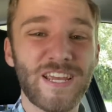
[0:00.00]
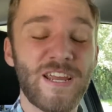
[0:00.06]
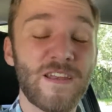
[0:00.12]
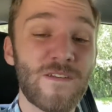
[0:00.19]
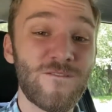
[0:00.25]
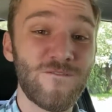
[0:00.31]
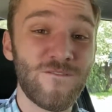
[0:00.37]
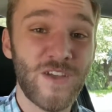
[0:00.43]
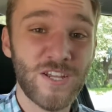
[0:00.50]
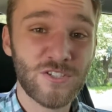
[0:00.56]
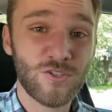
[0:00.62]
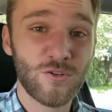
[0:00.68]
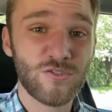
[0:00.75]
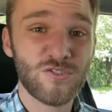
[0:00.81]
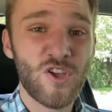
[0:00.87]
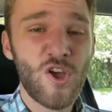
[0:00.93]
and
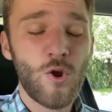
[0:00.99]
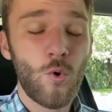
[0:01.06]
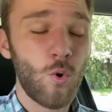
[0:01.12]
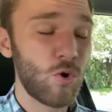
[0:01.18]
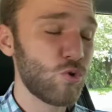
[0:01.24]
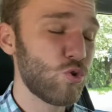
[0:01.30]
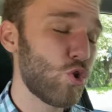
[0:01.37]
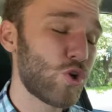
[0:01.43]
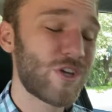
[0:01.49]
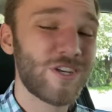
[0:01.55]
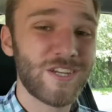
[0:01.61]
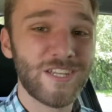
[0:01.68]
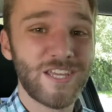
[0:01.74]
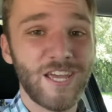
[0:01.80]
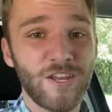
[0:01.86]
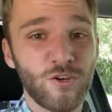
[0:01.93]
investors who are looking
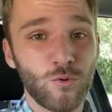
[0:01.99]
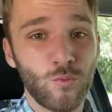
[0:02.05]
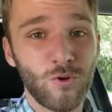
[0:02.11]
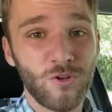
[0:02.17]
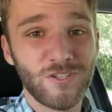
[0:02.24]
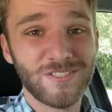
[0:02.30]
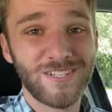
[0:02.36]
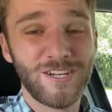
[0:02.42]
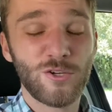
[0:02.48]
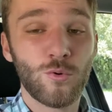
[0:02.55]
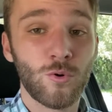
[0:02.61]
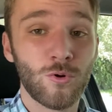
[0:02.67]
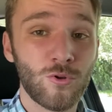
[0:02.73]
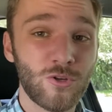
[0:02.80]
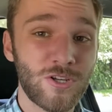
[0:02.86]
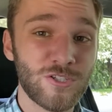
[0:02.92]
to get into real estate, who
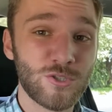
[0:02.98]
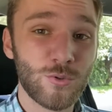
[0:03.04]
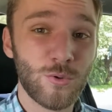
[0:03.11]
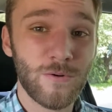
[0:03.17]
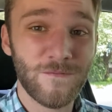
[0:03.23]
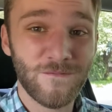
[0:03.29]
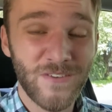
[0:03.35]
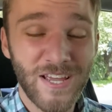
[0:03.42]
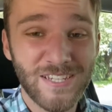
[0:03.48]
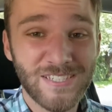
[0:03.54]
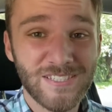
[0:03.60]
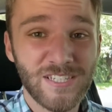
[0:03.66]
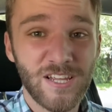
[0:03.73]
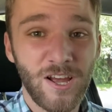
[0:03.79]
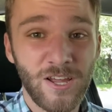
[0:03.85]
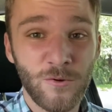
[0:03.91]
are looking to
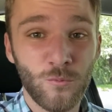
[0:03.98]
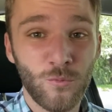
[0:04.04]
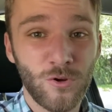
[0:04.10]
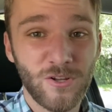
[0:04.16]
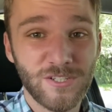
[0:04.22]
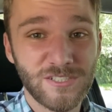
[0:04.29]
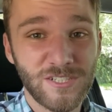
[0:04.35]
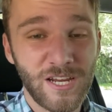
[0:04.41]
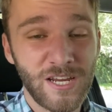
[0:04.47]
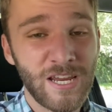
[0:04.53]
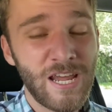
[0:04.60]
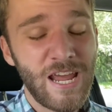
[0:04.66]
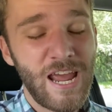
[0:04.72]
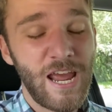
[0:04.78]
invest in real estate,